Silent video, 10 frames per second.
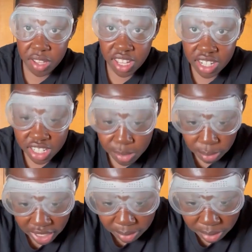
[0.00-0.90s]
a
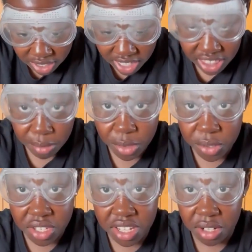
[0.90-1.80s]
display piece at the
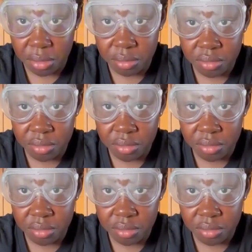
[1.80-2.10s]
museum